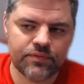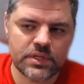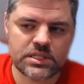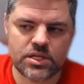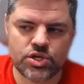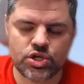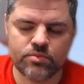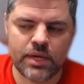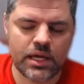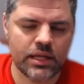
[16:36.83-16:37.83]
decision
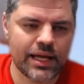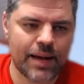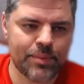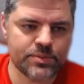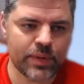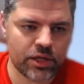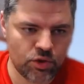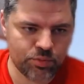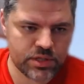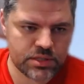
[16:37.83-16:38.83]
making that happens by
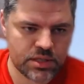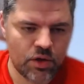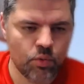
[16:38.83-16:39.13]
humans